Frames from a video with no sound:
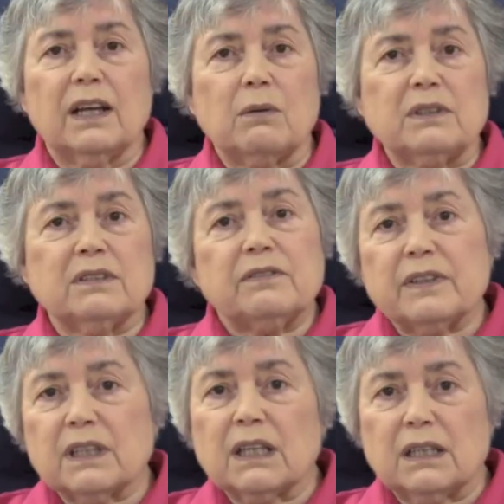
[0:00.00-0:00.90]
And I wasn't
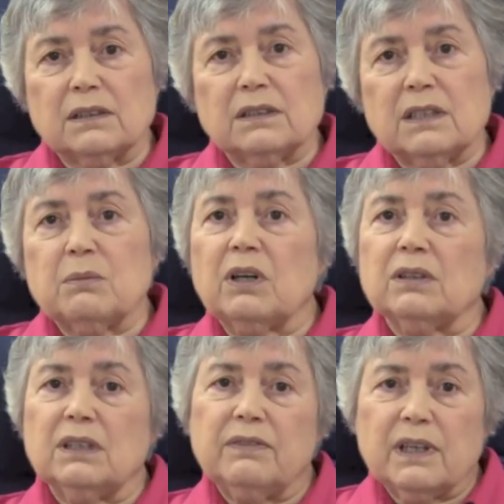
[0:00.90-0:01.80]
feeling guilty
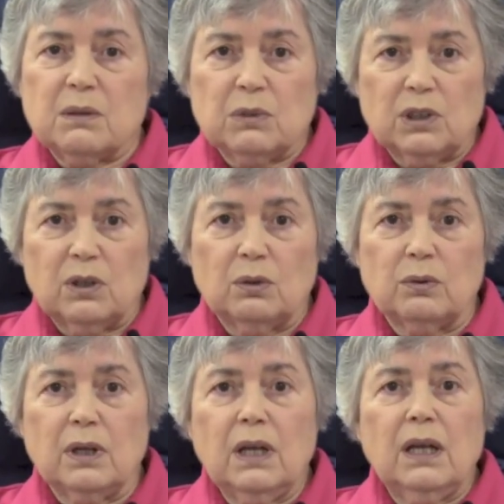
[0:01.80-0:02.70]
about leaving him
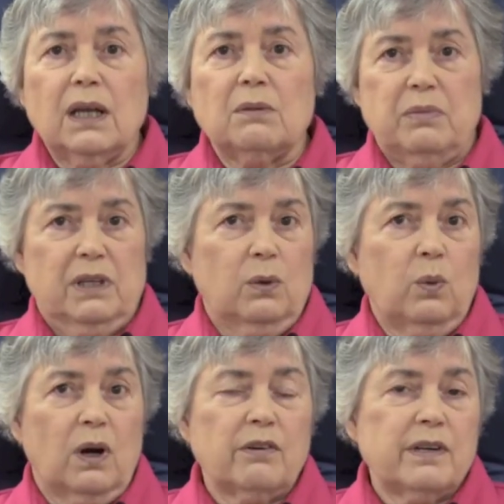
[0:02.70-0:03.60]
alone and
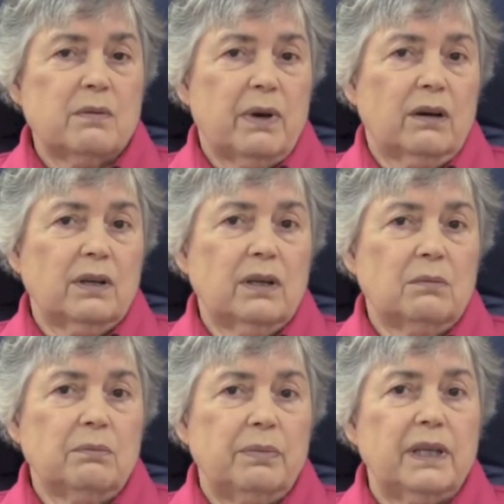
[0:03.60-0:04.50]
being worried about
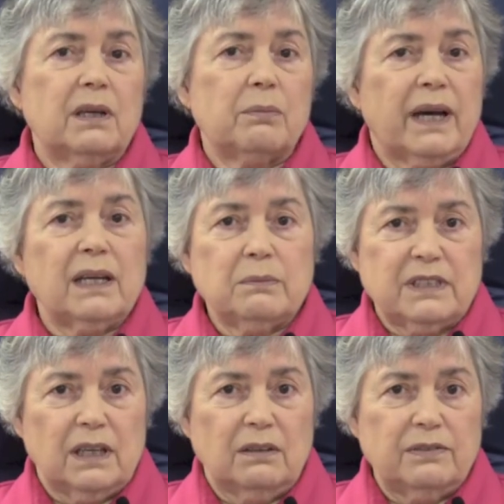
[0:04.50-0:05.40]
him being by
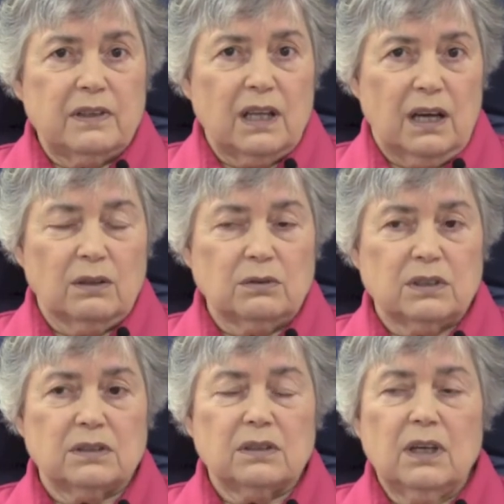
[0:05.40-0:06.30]
himself in the
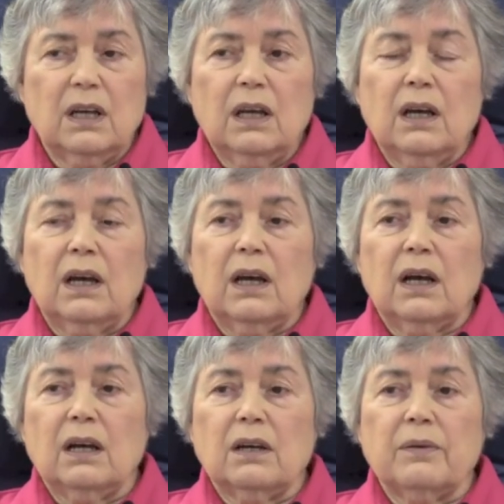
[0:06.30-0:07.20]
house.
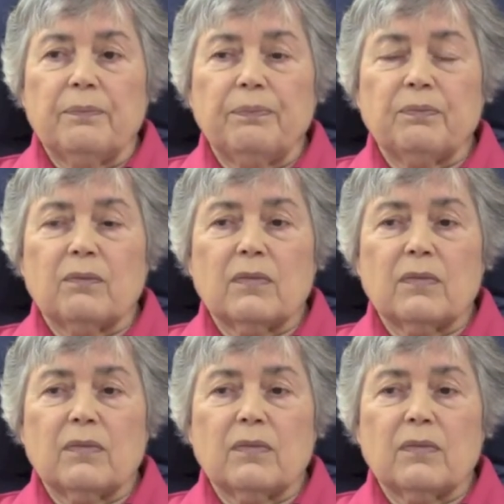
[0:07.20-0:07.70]
So